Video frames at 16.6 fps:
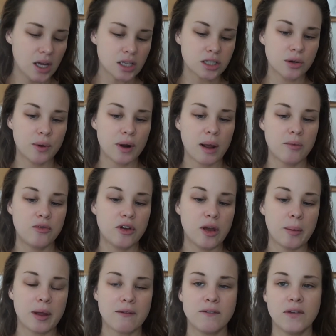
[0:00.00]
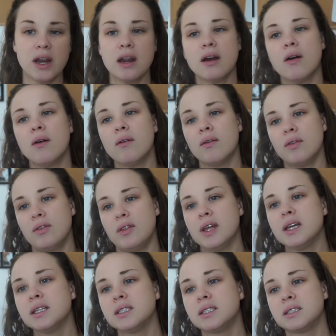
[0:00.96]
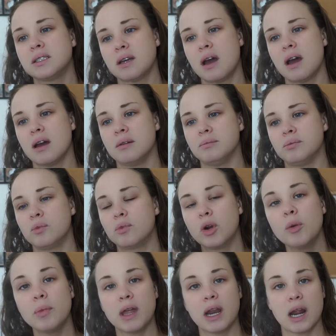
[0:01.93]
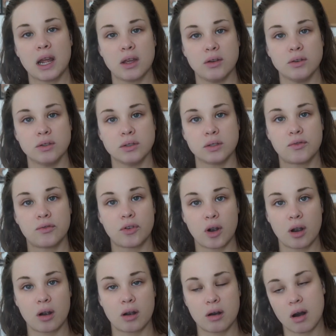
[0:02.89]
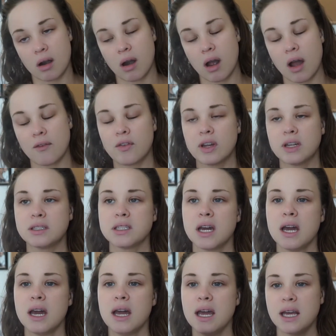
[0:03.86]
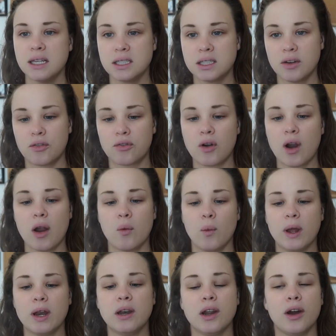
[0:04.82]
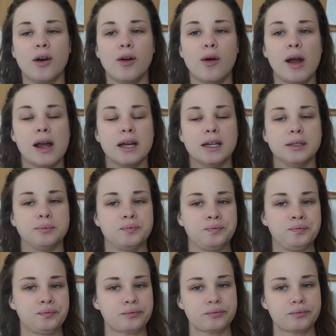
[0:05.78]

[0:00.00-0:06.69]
So when I'm filming a video, this room that I use for our office is the front window, and